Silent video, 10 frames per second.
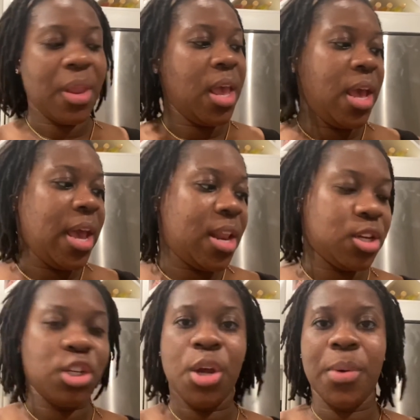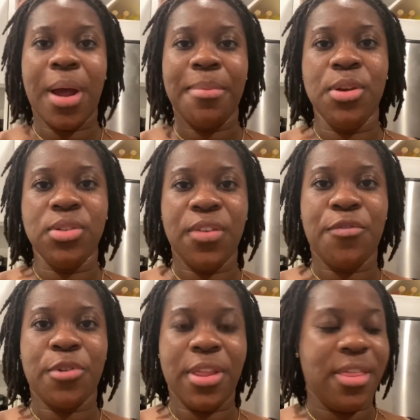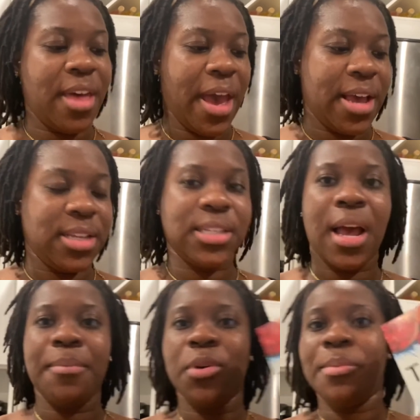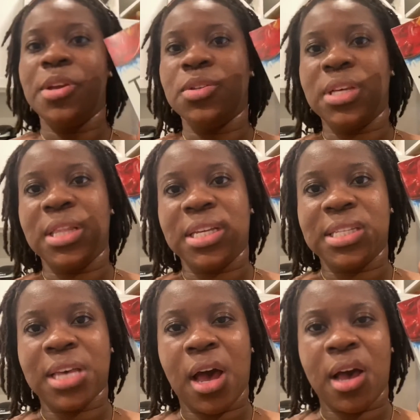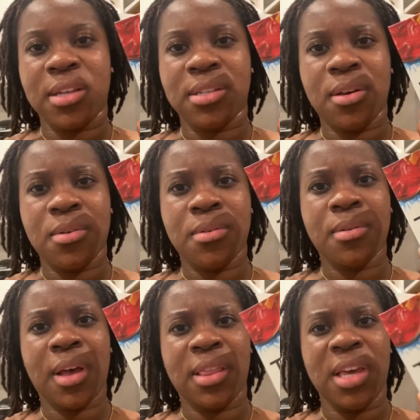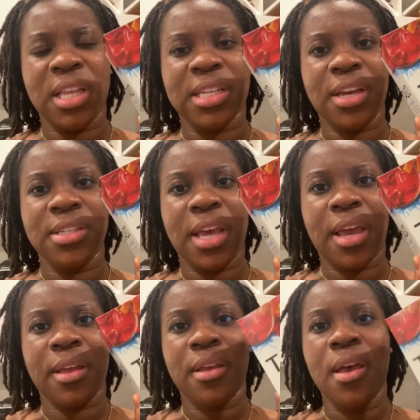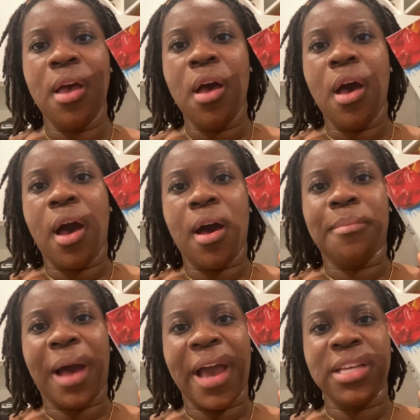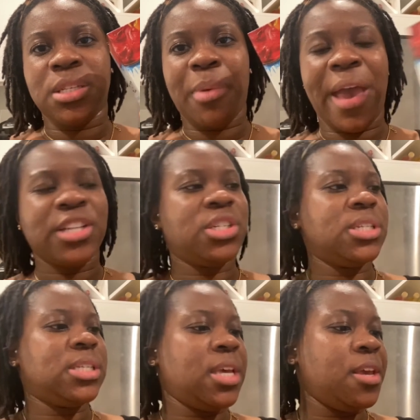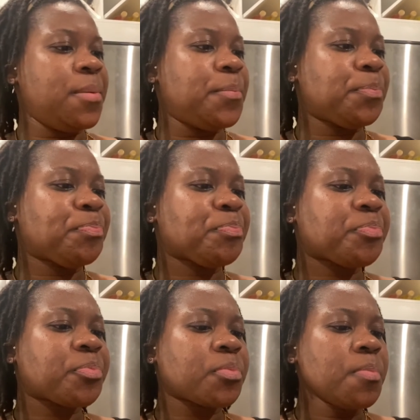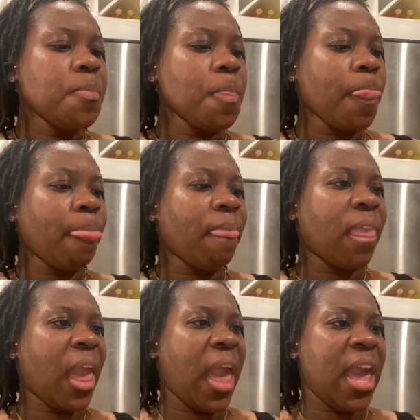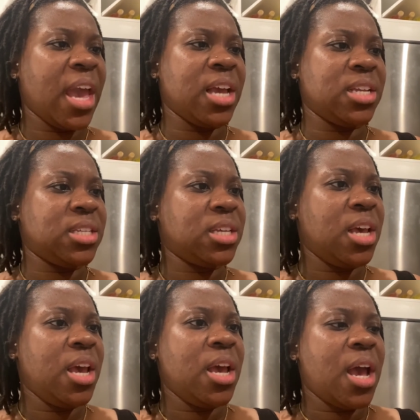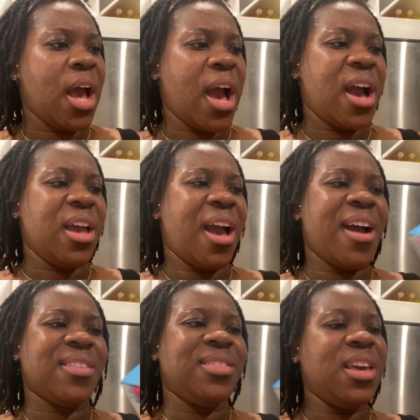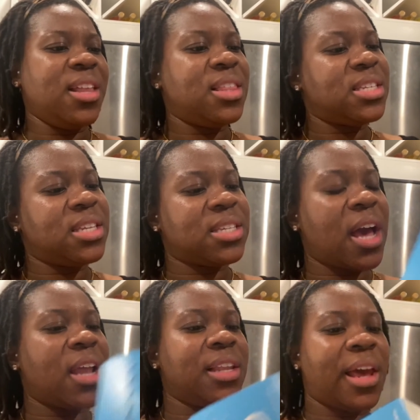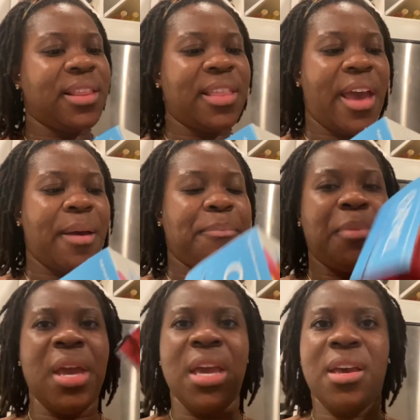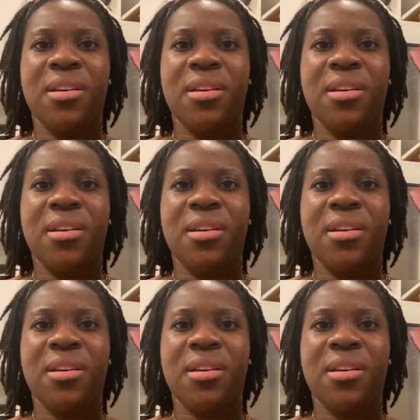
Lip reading: And I'll show you what I'll be using for that. I'm going to be using the Tazo, I think that's how you say it, iced passion tea. And I think this is kind of like that pink